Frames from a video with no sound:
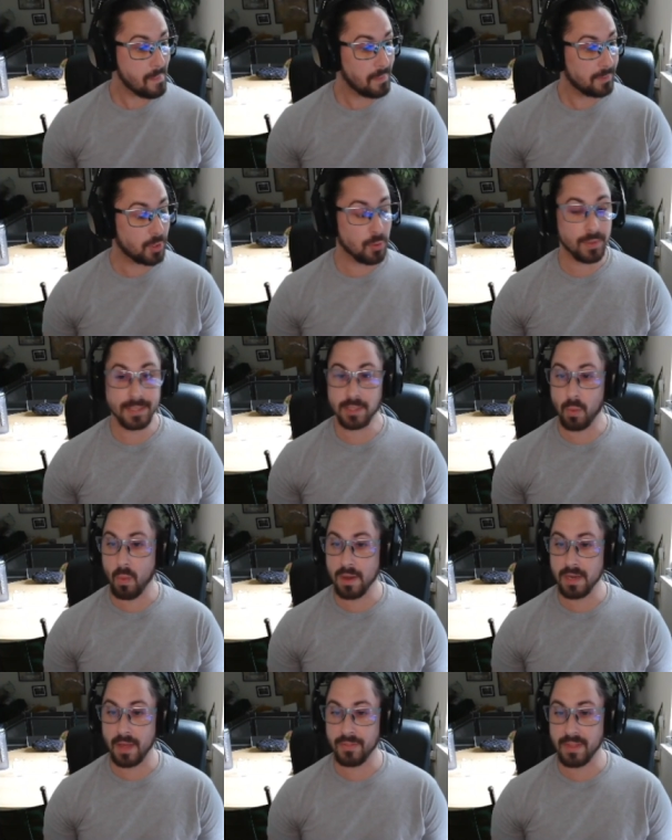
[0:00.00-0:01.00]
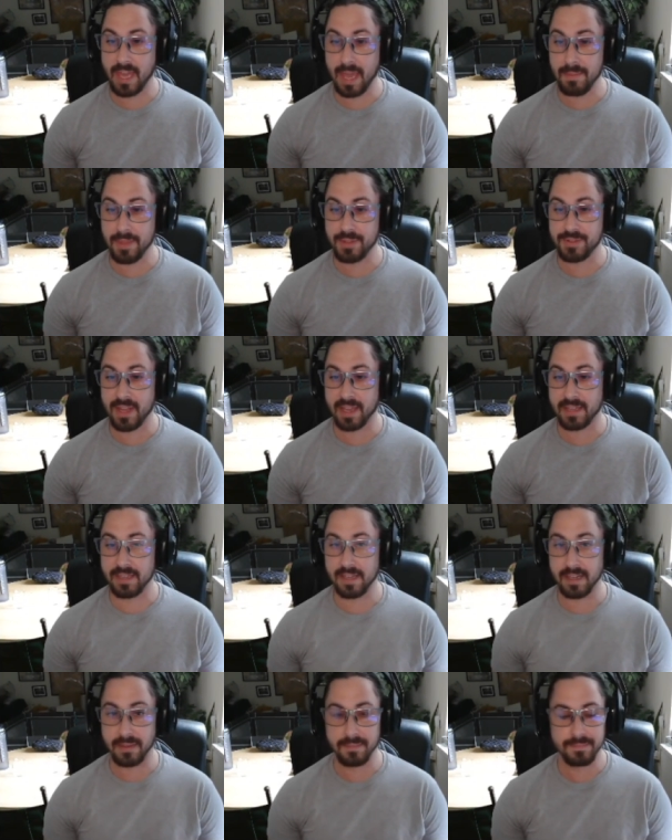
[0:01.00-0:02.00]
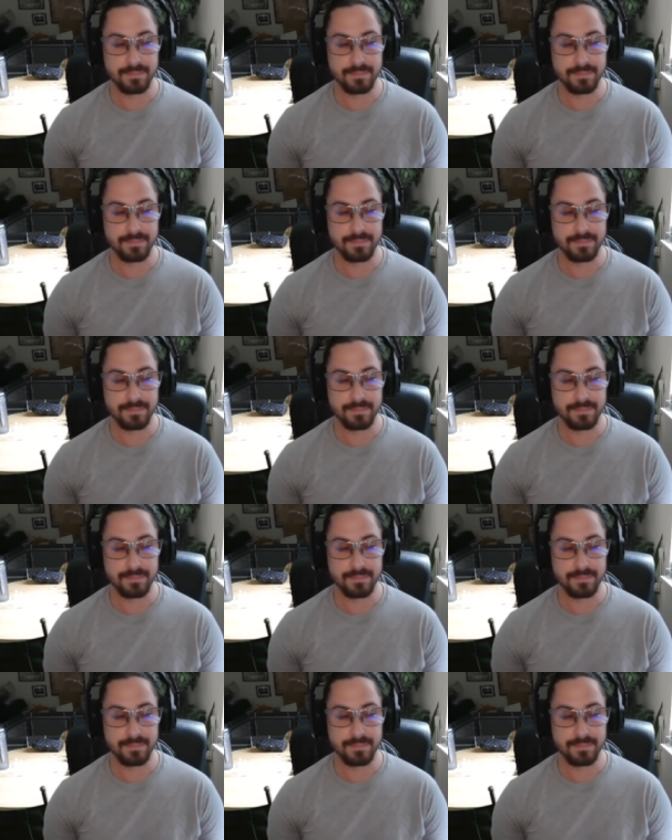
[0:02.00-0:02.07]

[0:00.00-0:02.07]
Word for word: Dude, it's a one nothing game in the second inning.